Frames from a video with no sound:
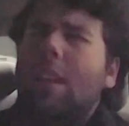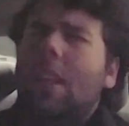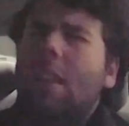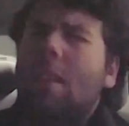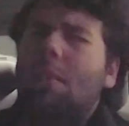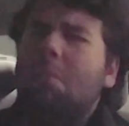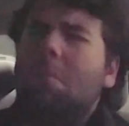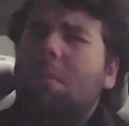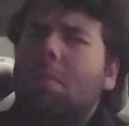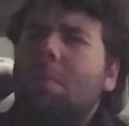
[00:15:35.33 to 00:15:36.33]
He
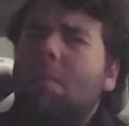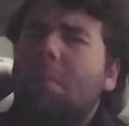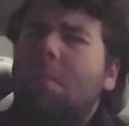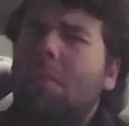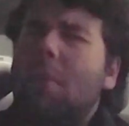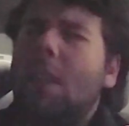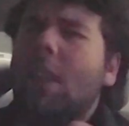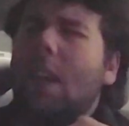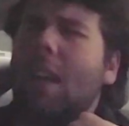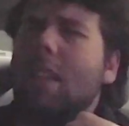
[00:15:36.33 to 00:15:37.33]

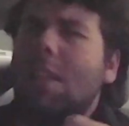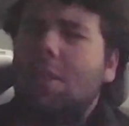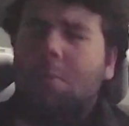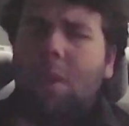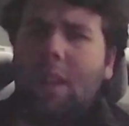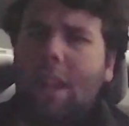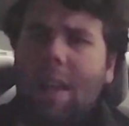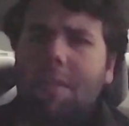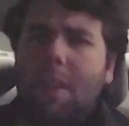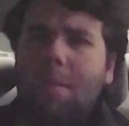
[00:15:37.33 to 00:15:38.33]
he got at least one
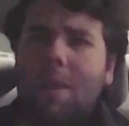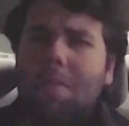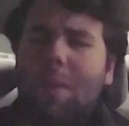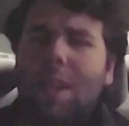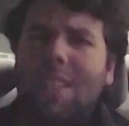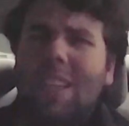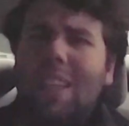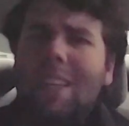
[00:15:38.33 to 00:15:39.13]
laugh out of me, but